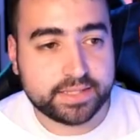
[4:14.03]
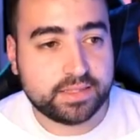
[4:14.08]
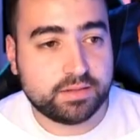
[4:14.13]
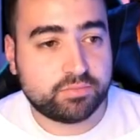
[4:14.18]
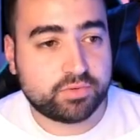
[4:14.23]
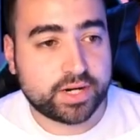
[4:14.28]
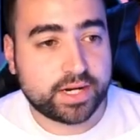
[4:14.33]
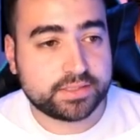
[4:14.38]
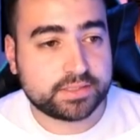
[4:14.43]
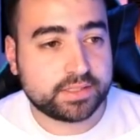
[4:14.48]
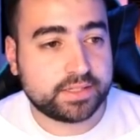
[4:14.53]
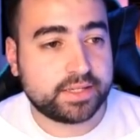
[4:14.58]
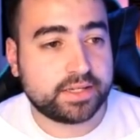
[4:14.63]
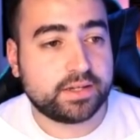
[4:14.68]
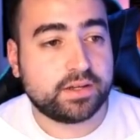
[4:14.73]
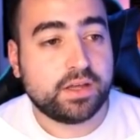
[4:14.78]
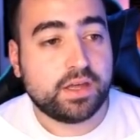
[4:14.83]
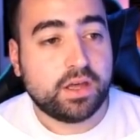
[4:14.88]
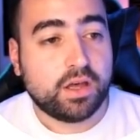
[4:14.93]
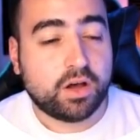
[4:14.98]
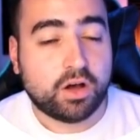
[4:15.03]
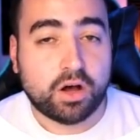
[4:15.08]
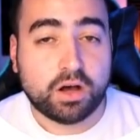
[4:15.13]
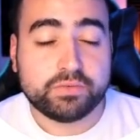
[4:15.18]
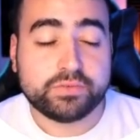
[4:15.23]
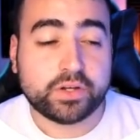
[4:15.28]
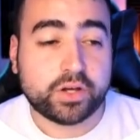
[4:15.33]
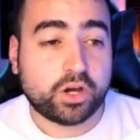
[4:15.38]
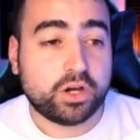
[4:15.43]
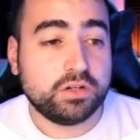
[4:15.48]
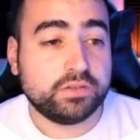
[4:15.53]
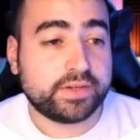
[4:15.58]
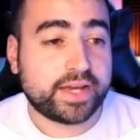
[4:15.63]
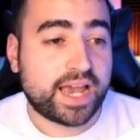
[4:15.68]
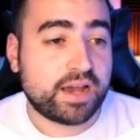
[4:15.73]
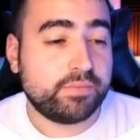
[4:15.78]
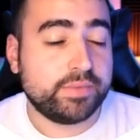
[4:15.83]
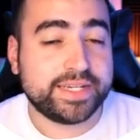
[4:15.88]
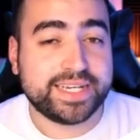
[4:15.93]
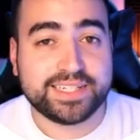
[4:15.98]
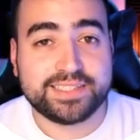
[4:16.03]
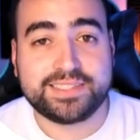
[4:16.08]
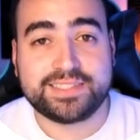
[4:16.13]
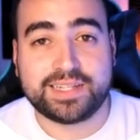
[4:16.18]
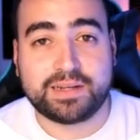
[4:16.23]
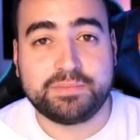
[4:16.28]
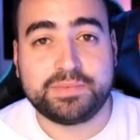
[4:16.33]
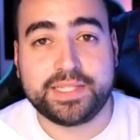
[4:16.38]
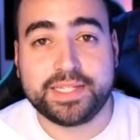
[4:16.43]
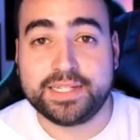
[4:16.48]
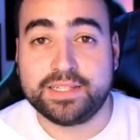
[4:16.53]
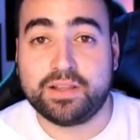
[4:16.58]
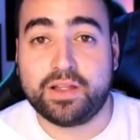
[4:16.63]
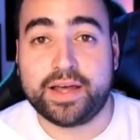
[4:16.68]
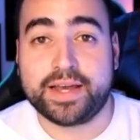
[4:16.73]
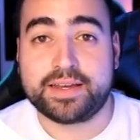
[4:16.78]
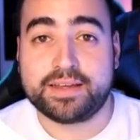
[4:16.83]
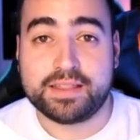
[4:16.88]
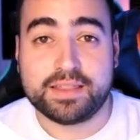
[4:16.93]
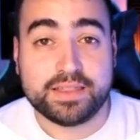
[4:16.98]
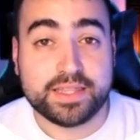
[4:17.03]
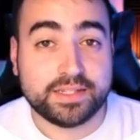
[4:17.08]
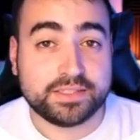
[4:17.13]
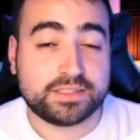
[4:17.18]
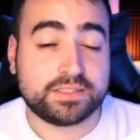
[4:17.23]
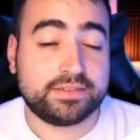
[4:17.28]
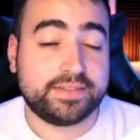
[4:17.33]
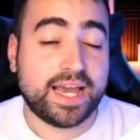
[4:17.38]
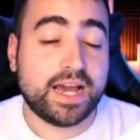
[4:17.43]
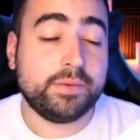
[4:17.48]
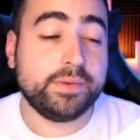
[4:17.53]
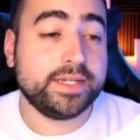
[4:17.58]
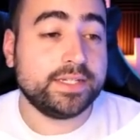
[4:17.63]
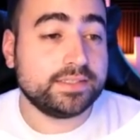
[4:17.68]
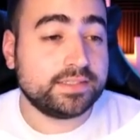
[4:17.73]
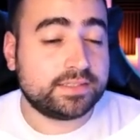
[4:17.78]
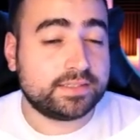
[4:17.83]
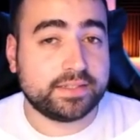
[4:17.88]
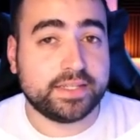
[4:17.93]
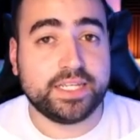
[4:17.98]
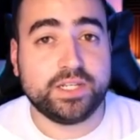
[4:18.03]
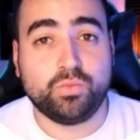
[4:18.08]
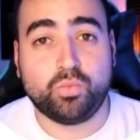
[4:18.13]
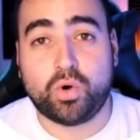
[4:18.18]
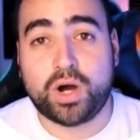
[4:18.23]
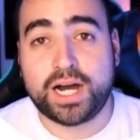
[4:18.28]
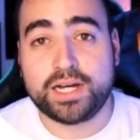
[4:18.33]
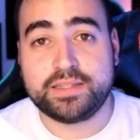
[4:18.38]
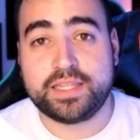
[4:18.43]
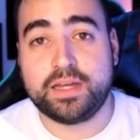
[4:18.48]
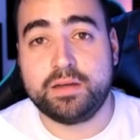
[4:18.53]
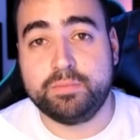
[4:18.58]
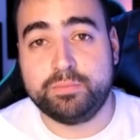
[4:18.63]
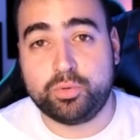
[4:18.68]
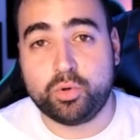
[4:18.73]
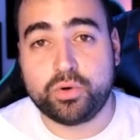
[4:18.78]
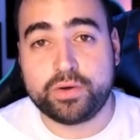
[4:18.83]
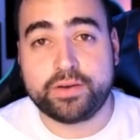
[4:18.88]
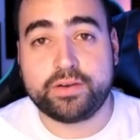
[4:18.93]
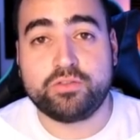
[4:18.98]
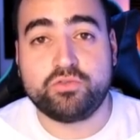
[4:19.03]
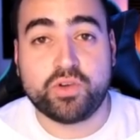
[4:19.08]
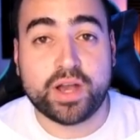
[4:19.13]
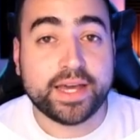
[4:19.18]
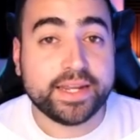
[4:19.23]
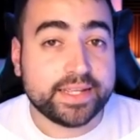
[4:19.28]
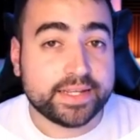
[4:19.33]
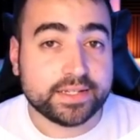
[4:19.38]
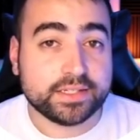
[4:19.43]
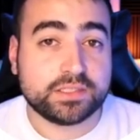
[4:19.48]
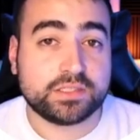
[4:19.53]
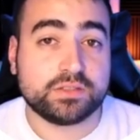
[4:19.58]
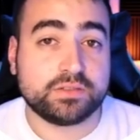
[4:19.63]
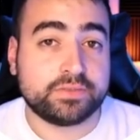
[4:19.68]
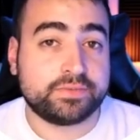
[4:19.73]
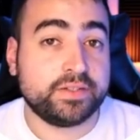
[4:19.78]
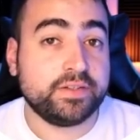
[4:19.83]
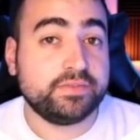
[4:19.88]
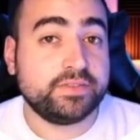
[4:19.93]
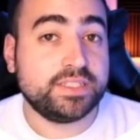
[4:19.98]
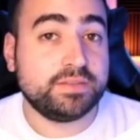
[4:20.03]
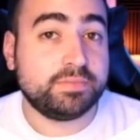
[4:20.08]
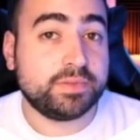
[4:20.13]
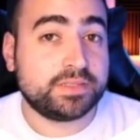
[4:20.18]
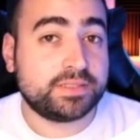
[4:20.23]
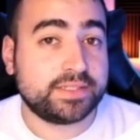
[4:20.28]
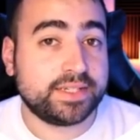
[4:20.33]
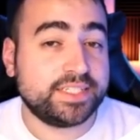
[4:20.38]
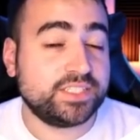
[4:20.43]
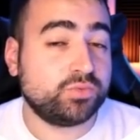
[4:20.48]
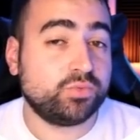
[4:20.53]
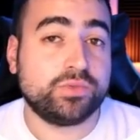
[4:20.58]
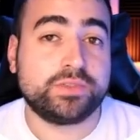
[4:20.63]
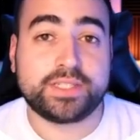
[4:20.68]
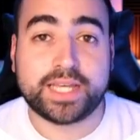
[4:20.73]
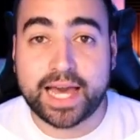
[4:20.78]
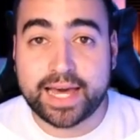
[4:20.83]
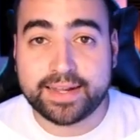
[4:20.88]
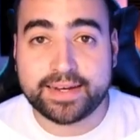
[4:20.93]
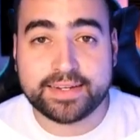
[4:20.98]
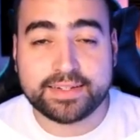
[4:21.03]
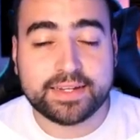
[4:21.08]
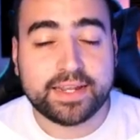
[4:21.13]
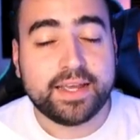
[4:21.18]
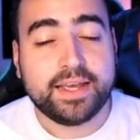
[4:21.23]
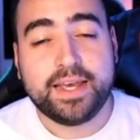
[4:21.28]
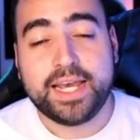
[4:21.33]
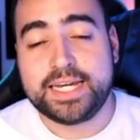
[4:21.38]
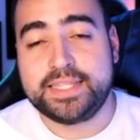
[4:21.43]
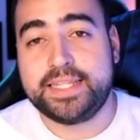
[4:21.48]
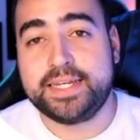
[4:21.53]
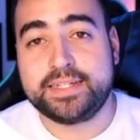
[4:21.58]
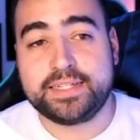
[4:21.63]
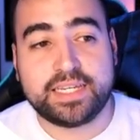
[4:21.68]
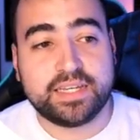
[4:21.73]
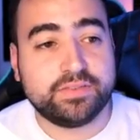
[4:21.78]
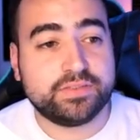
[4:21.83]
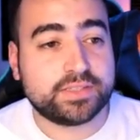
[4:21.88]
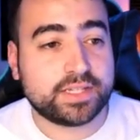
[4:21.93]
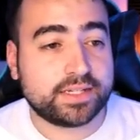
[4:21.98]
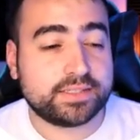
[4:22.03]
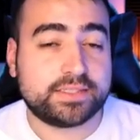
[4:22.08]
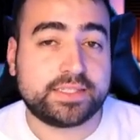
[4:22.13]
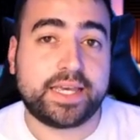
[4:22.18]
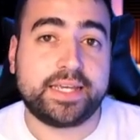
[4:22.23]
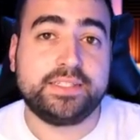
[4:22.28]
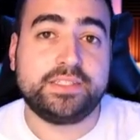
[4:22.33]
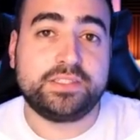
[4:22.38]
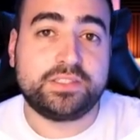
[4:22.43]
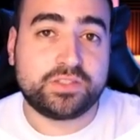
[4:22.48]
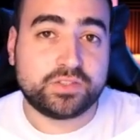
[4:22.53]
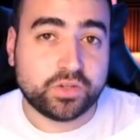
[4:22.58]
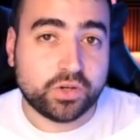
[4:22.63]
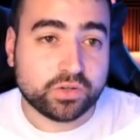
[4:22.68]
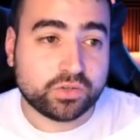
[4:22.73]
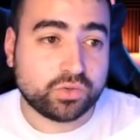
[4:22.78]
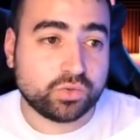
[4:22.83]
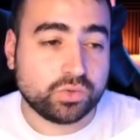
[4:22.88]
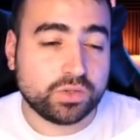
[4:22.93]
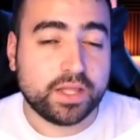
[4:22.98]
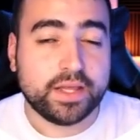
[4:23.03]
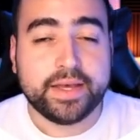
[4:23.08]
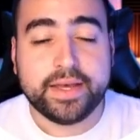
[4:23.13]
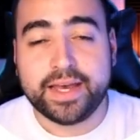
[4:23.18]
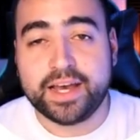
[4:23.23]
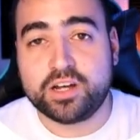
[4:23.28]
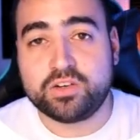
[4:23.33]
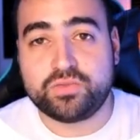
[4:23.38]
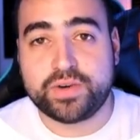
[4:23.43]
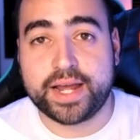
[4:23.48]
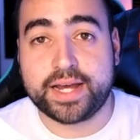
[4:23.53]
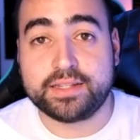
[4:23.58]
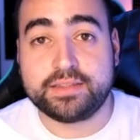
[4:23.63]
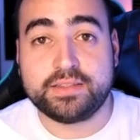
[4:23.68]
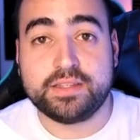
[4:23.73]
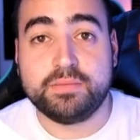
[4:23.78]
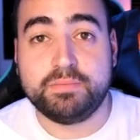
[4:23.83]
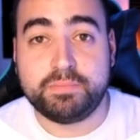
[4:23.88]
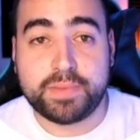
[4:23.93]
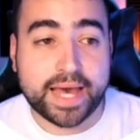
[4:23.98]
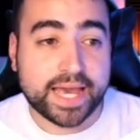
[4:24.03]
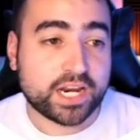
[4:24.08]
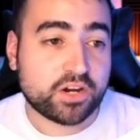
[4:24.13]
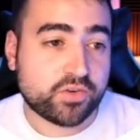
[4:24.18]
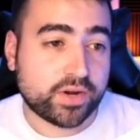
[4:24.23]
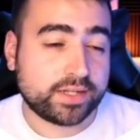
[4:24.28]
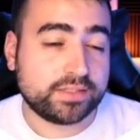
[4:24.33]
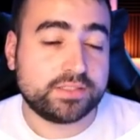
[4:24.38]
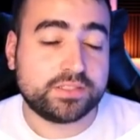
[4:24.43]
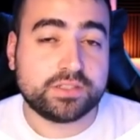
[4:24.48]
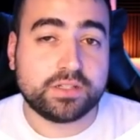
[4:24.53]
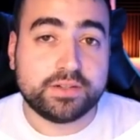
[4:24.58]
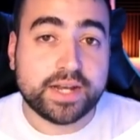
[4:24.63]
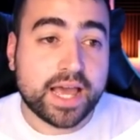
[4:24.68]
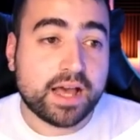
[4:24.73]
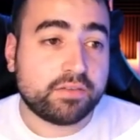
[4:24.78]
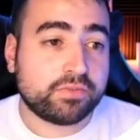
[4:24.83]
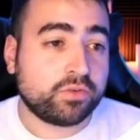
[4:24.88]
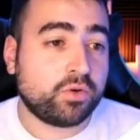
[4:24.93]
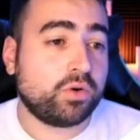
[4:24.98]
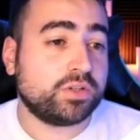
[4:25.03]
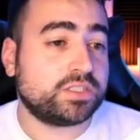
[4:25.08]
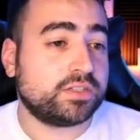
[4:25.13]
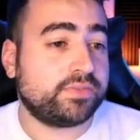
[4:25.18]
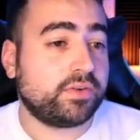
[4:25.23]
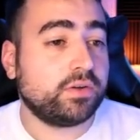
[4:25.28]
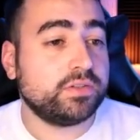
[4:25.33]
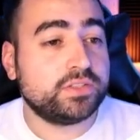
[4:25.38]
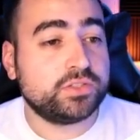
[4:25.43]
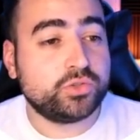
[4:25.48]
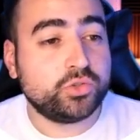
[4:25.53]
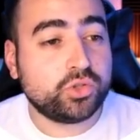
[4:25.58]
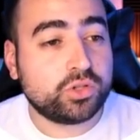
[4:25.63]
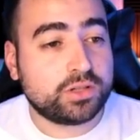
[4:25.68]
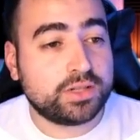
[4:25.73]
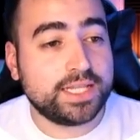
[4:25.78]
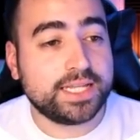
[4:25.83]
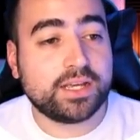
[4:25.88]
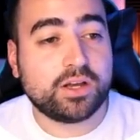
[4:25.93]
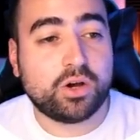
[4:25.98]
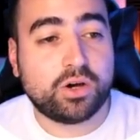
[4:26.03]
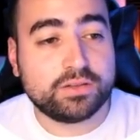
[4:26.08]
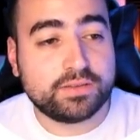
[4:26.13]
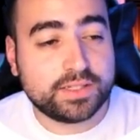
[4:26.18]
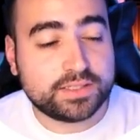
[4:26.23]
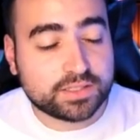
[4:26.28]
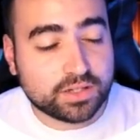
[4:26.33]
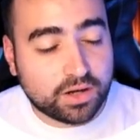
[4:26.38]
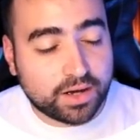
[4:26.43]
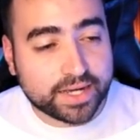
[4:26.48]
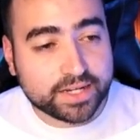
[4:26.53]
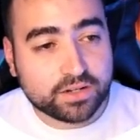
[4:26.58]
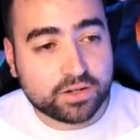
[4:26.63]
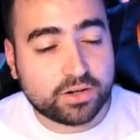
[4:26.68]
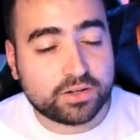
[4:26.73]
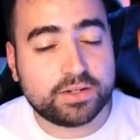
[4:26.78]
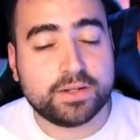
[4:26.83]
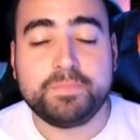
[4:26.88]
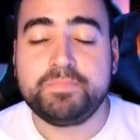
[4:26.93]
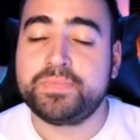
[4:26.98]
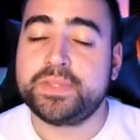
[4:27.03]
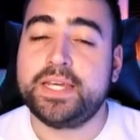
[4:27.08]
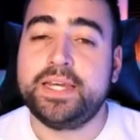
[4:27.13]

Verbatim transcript: in the browser here, hover over, and we get something like this. So now we can see why that border radius of 50% was added, and that gives us a circle around the background. So now, of course, if I was to click on this icon,